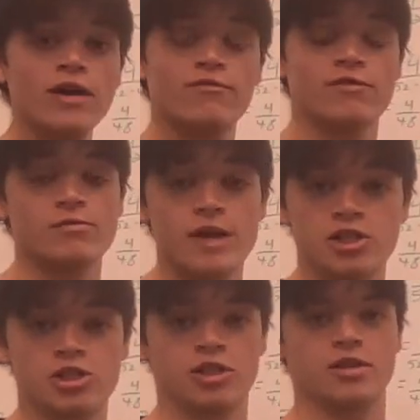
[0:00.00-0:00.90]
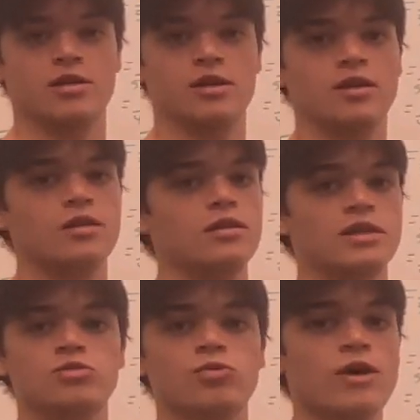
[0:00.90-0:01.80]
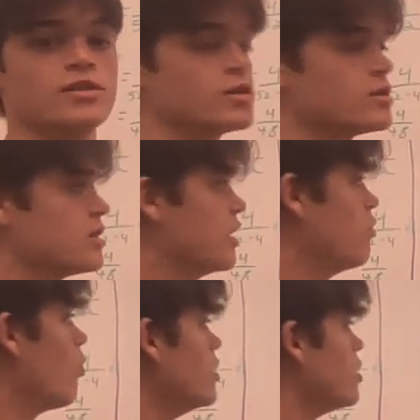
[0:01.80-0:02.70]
information that sways us in one